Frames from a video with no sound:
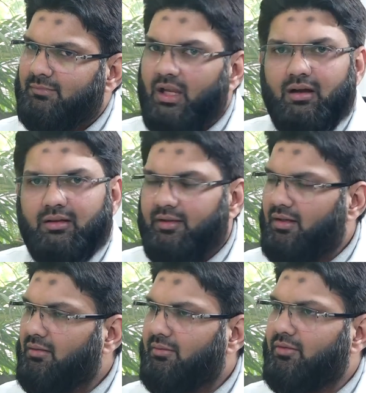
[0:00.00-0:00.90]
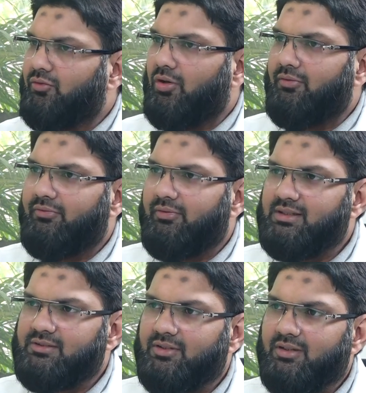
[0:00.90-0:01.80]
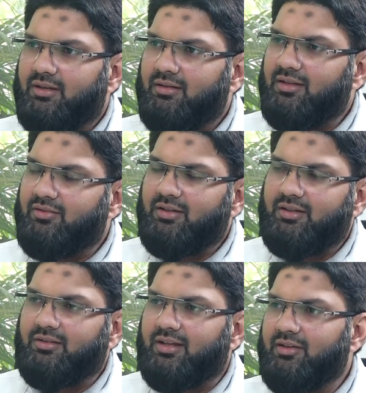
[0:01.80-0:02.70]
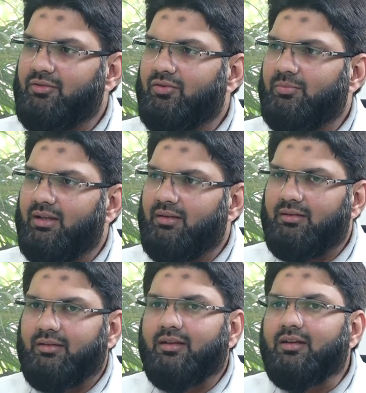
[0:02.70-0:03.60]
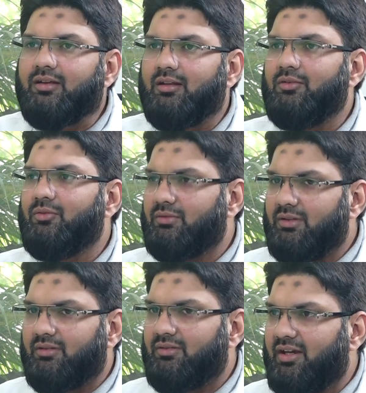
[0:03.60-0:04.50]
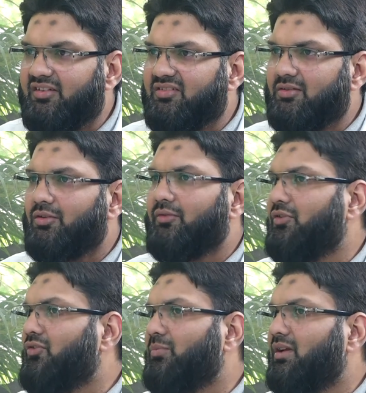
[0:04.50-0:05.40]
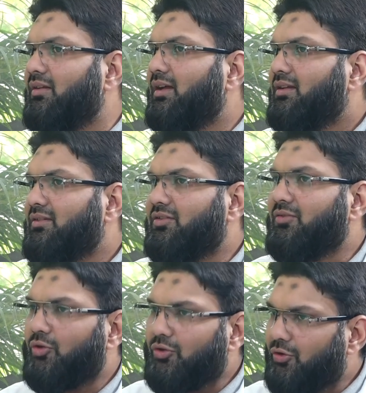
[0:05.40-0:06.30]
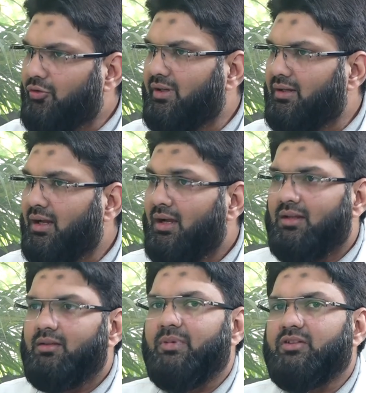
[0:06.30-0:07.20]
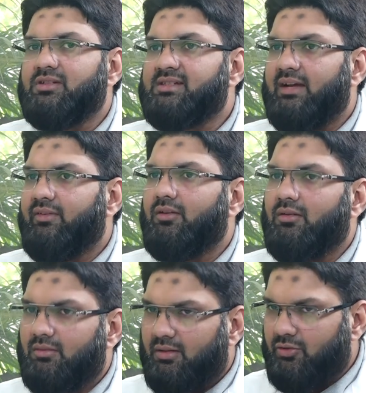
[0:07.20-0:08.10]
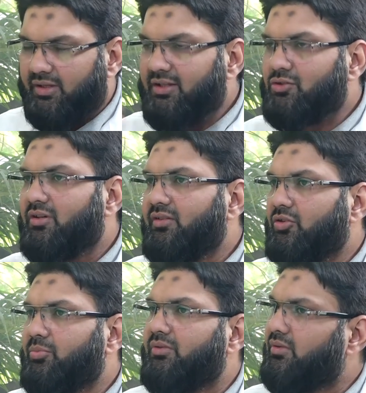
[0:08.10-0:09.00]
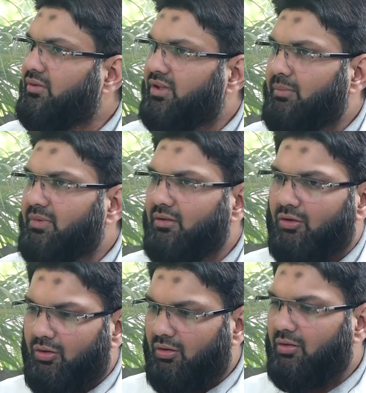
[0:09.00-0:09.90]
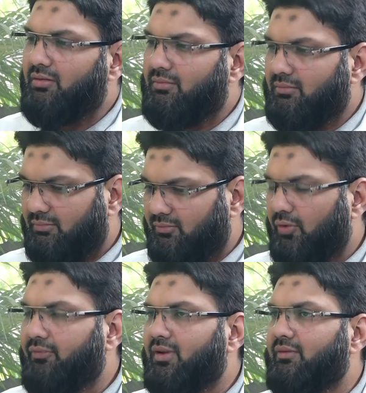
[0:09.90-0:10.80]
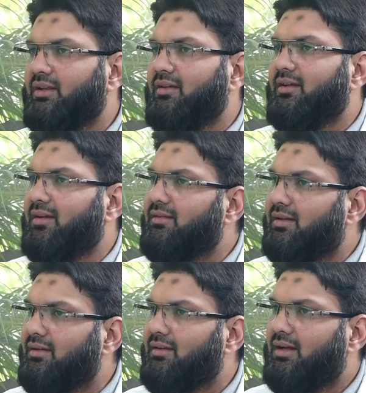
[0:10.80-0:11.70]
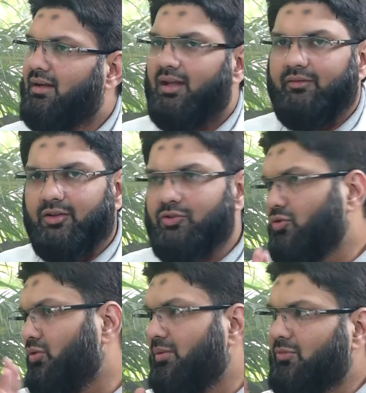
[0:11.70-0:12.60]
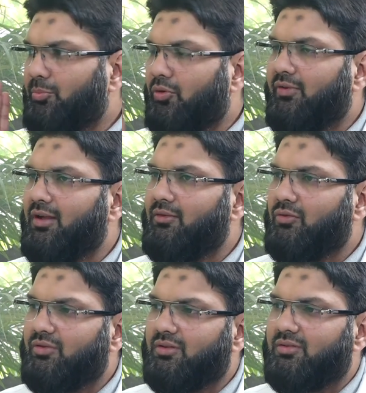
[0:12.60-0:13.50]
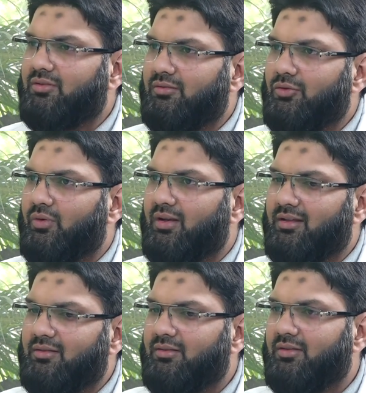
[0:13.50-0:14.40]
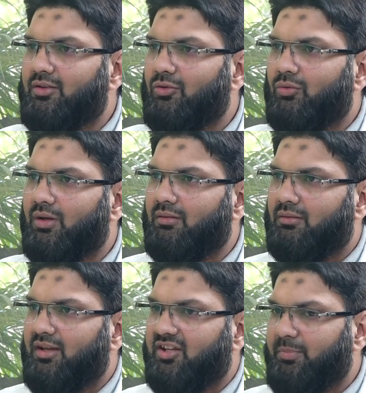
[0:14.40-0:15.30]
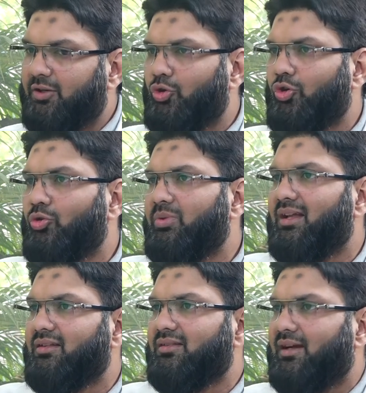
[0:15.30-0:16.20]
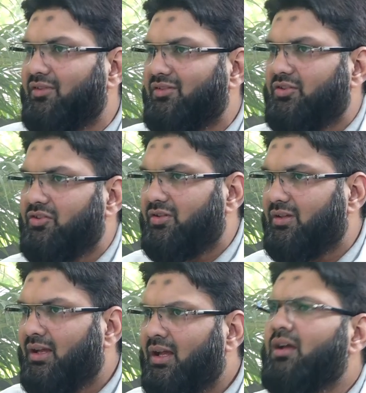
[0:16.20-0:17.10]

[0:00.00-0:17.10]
Yeah, there are softwares which can easily design your smile, and they can tell you this is the end result of your smile. This is what you're going to get. Patients having any jaw discrepancies can be on software. We can correct that, and we can show them the profile. You see this, you were like this, and you are expected to be like this after surgery.